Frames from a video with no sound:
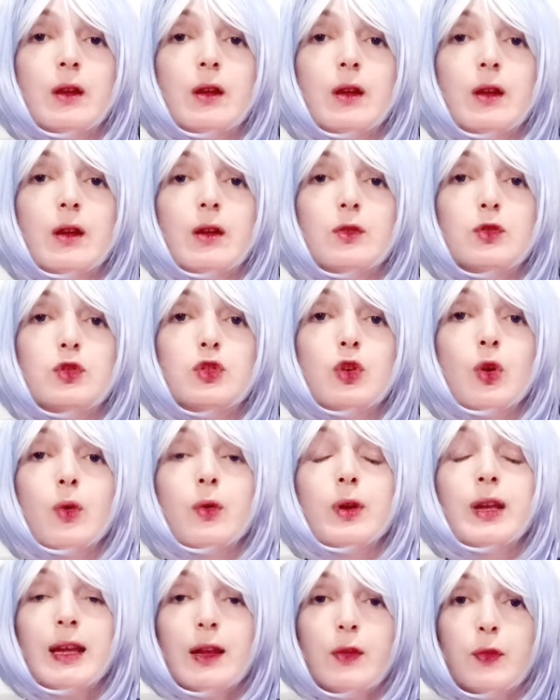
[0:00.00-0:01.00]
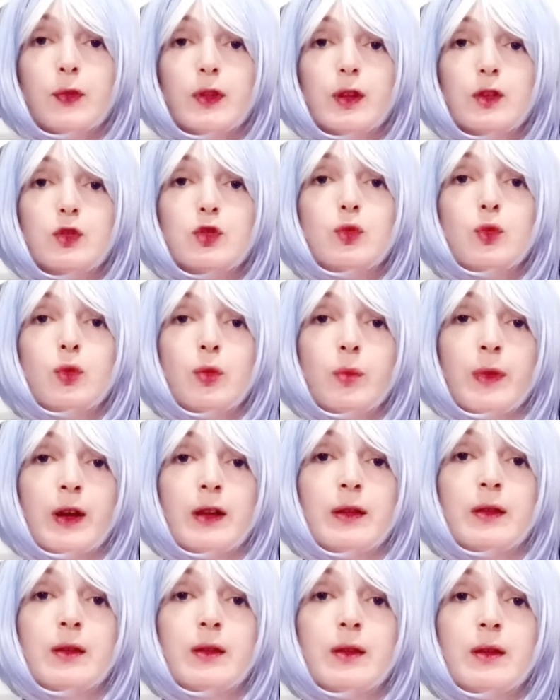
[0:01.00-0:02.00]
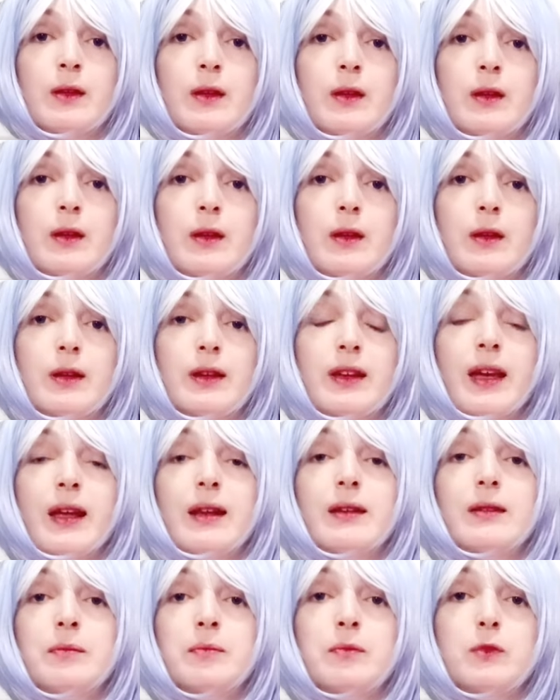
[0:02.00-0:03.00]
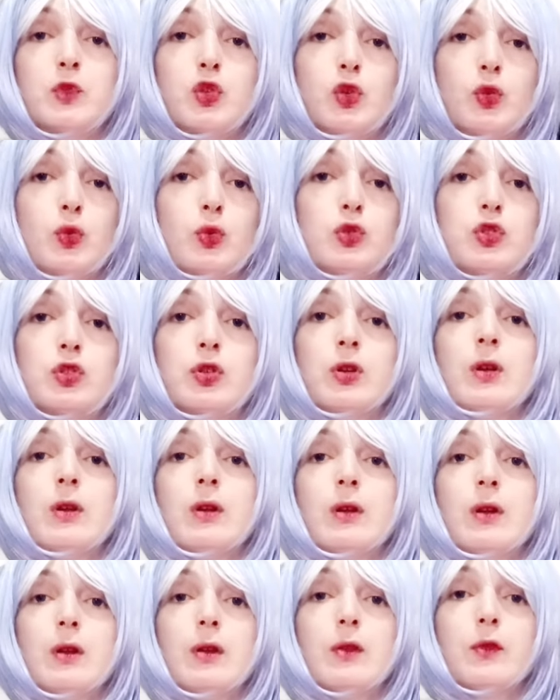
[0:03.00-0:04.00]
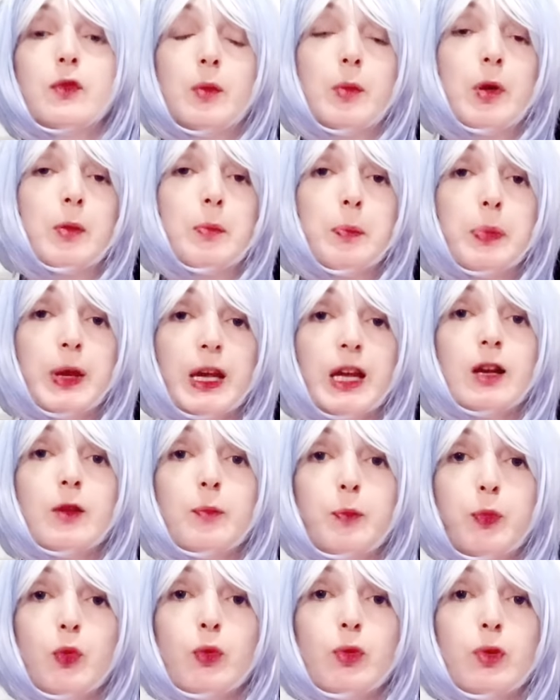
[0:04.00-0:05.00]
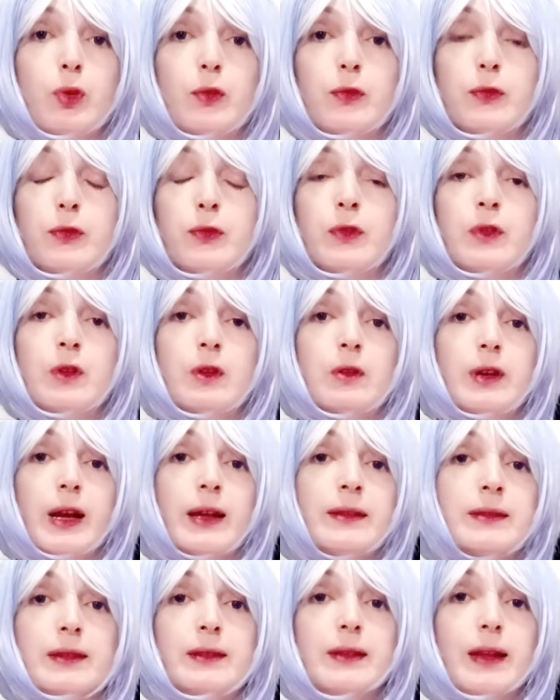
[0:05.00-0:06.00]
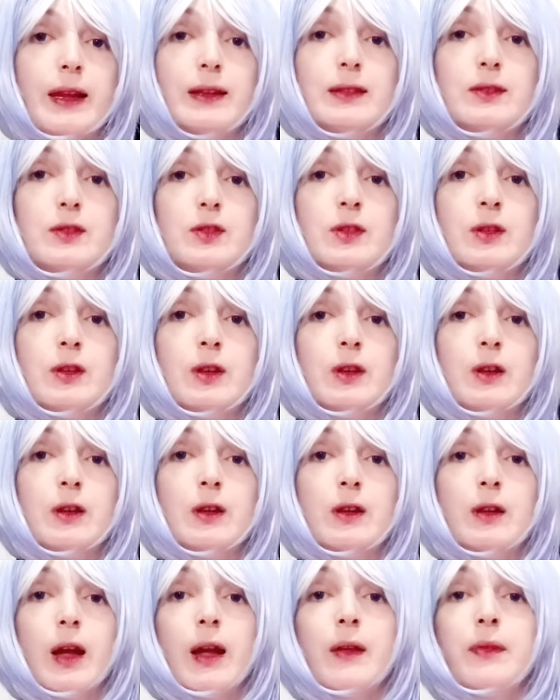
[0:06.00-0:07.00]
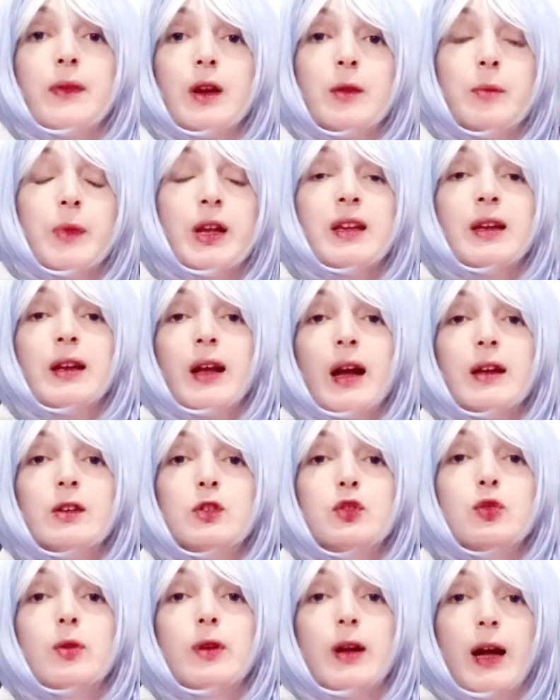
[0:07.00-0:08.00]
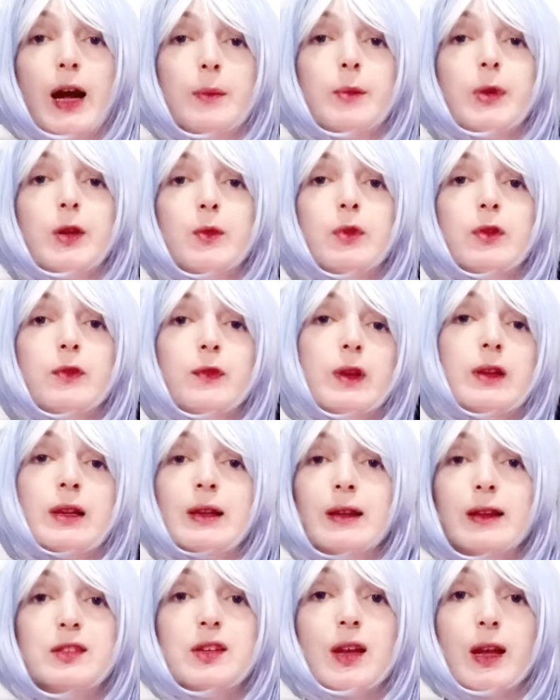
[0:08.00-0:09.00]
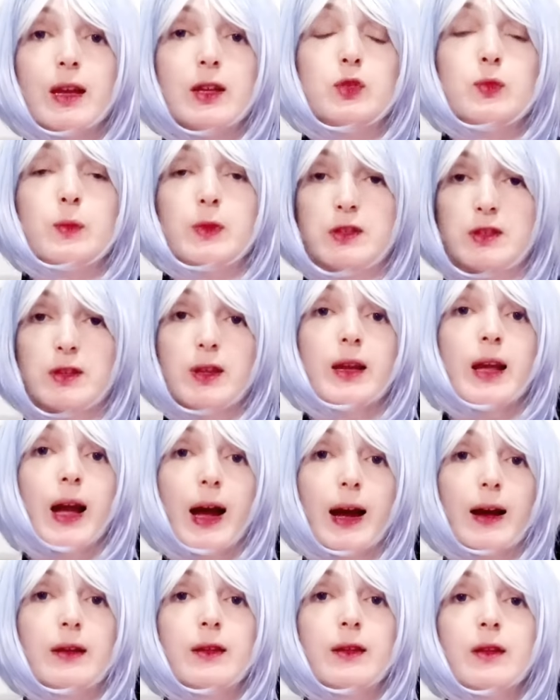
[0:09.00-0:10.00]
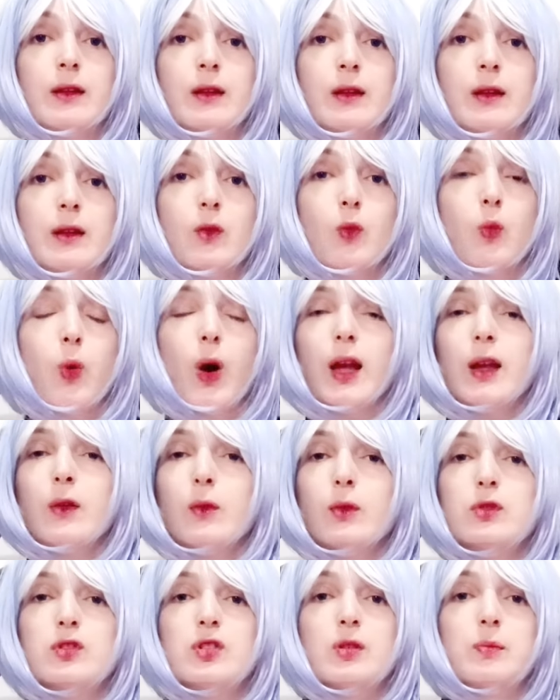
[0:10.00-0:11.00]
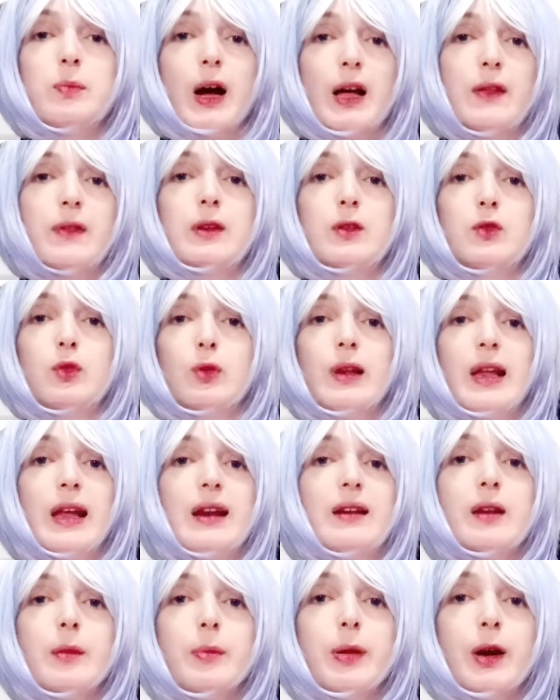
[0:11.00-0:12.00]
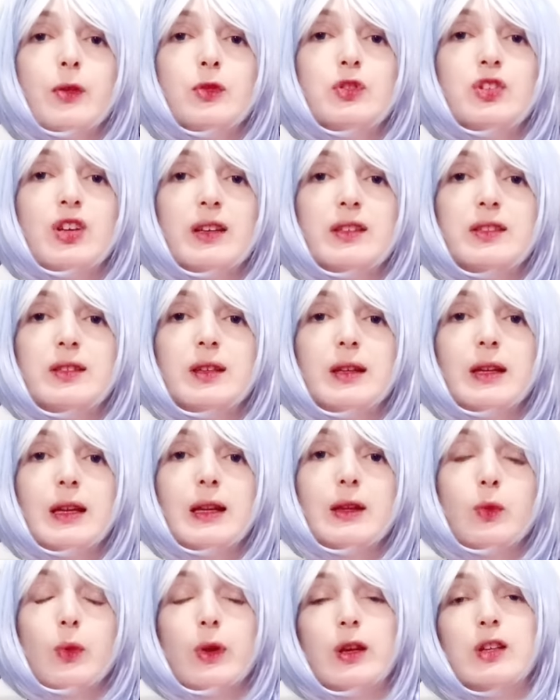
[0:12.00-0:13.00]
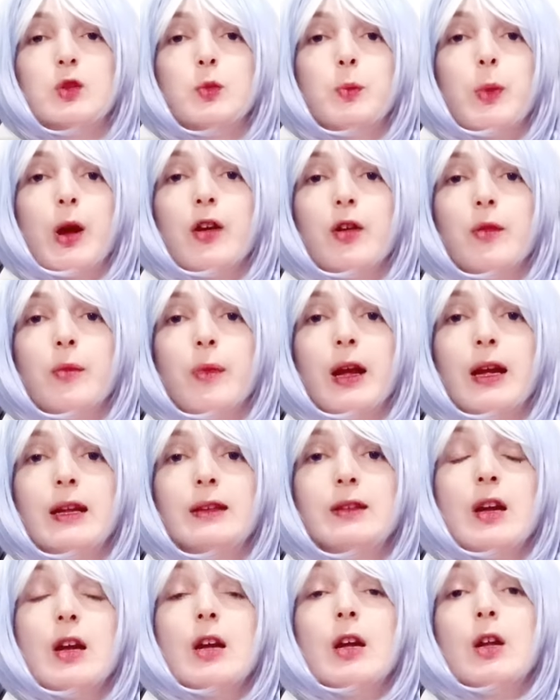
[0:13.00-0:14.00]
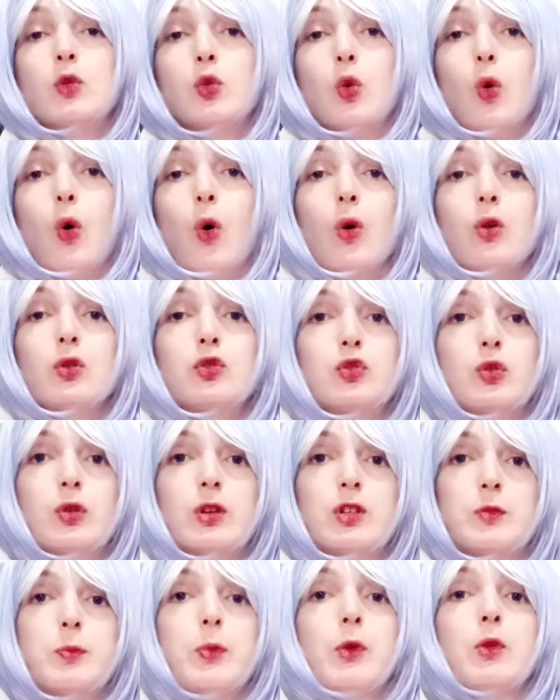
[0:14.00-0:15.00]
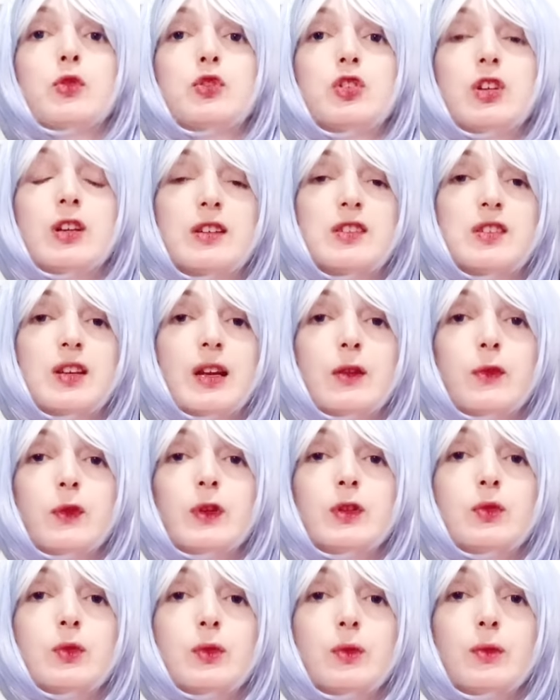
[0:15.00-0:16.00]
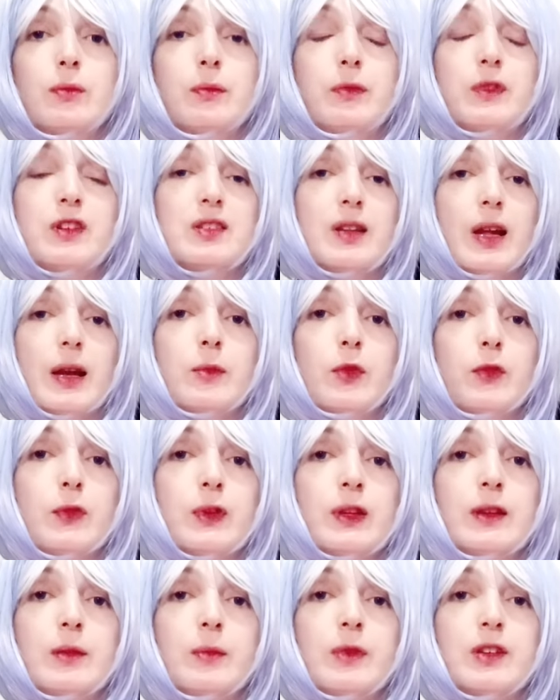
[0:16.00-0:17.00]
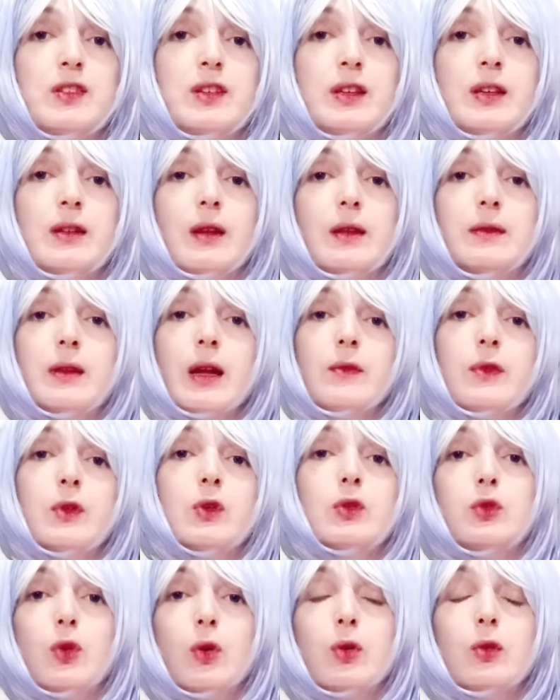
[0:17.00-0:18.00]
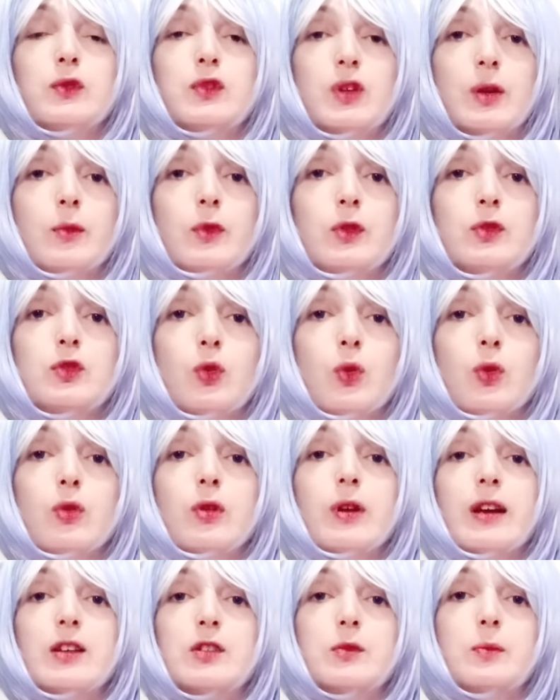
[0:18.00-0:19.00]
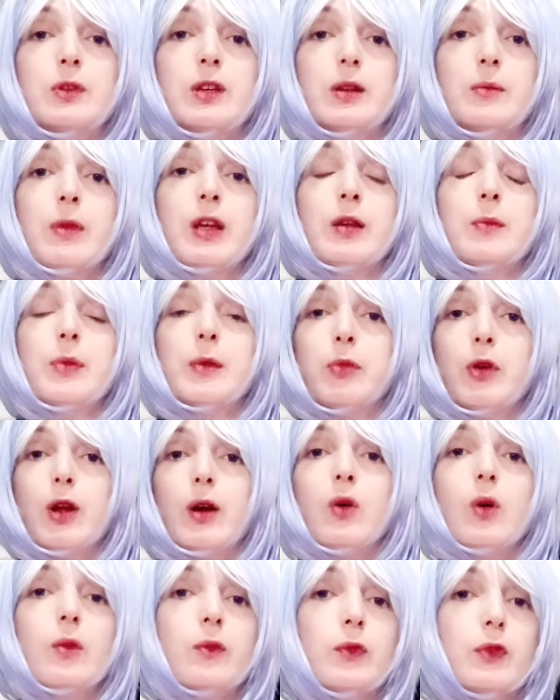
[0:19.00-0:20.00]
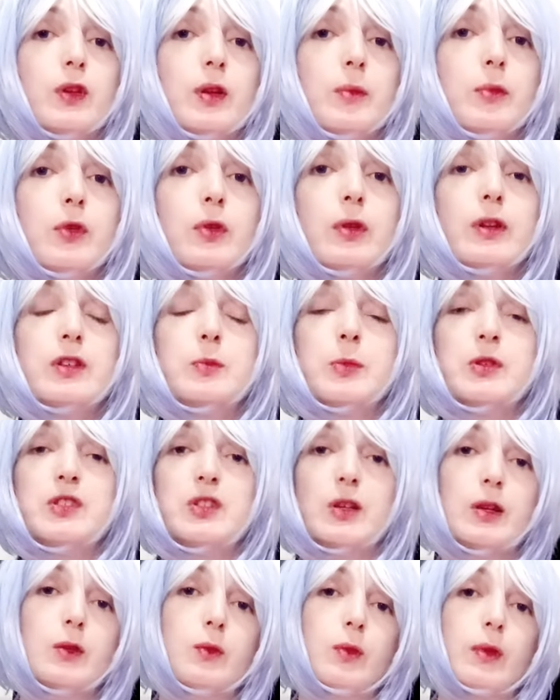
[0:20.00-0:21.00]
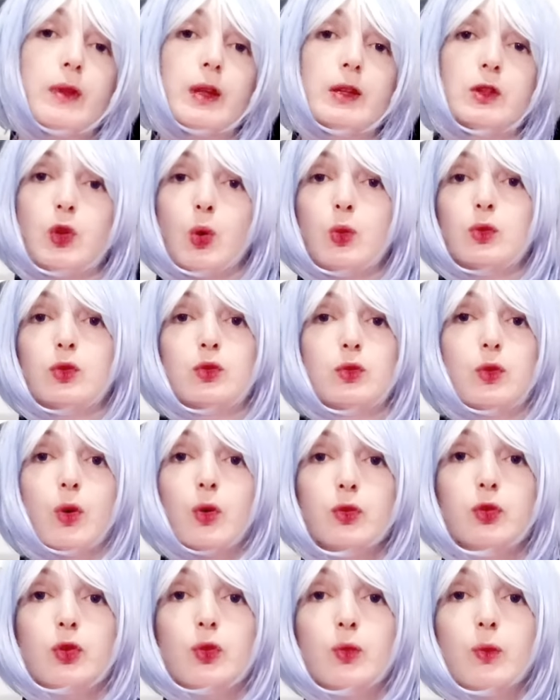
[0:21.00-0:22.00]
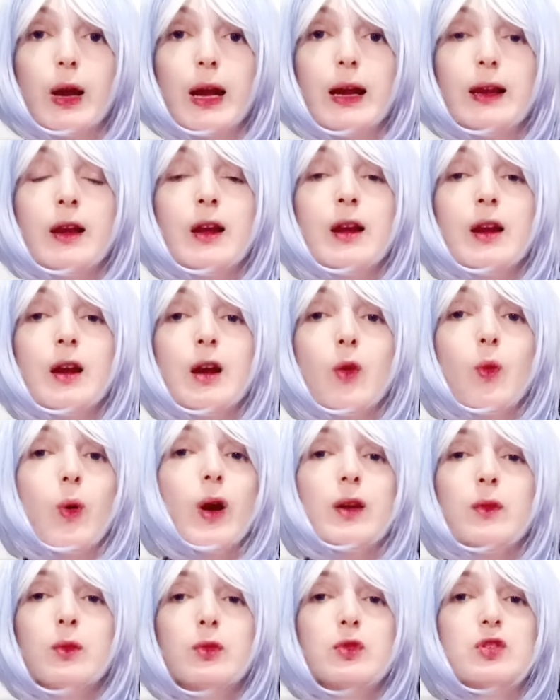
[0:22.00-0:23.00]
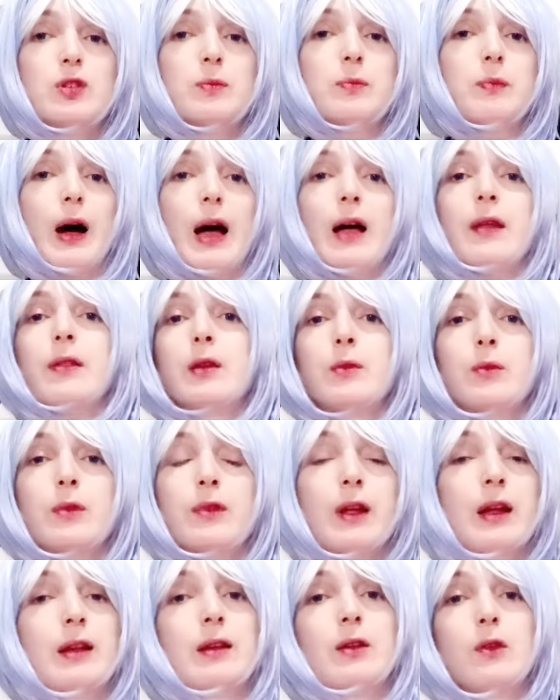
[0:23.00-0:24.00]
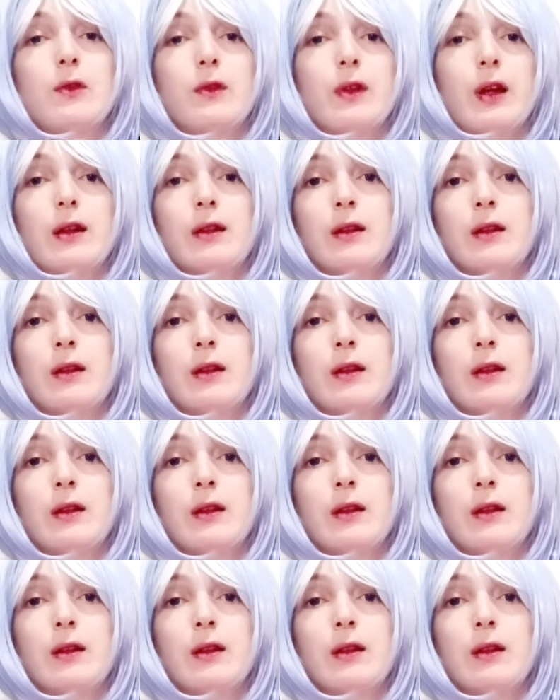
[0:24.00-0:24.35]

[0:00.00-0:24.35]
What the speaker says: So if this woman can choose from a big pool of candidates, and there are many guys who are happy with vanilla sex, which they are, why would she bother to learn about chastity, to experiment, to also expose herself into this type of intimacy that having control of someone's orgasm can make people uncomfortable, especially when they don't know you well? Why would she bother with any of that?